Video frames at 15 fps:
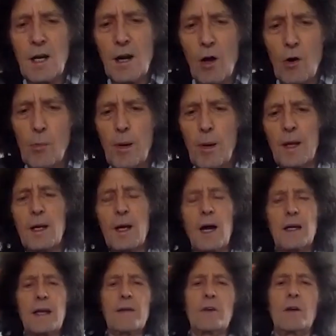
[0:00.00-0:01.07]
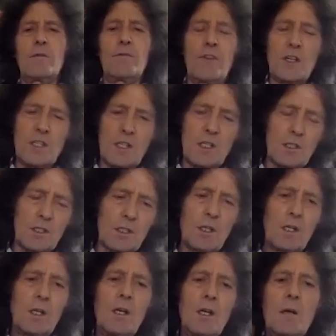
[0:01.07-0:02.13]
globally. I never mm-hmm. envisaged
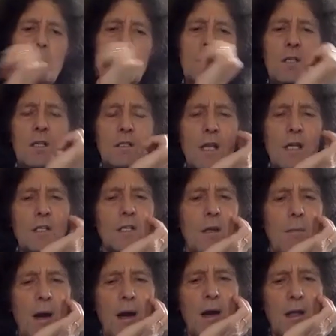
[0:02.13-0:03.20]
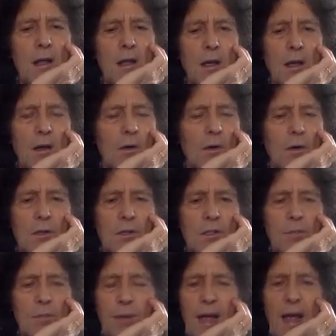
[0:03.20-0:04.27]
being success in America or
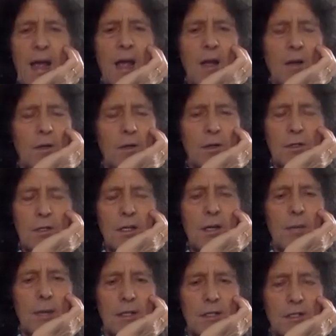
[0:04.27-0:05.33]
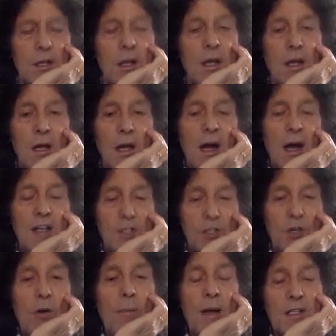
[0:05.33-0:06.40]
Japan or those kind of places. I
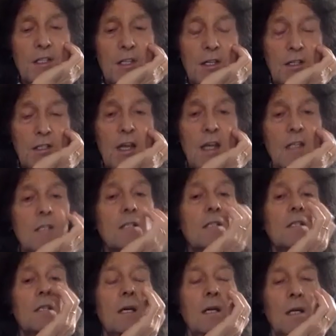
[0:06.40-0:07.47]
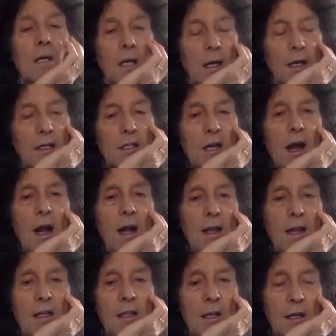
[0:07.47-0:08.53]
saw my success entirely
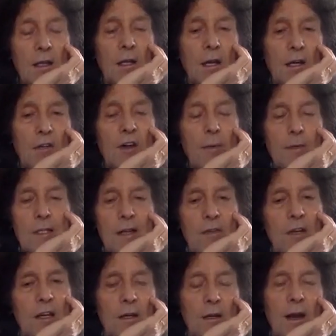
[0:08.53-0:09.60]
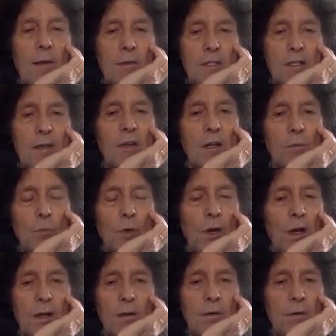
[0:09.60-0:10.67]
in the, in the country I was living in. I was living in
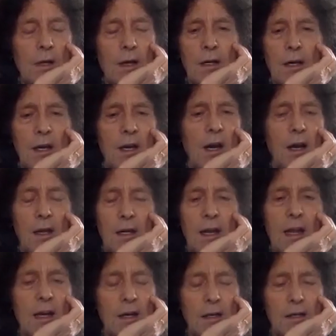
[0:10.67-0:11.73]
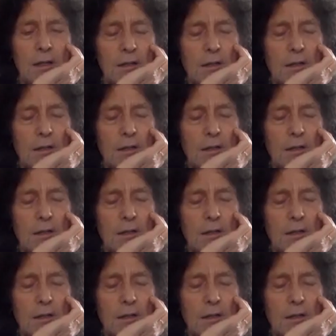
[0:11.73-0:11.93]
in, in, in England,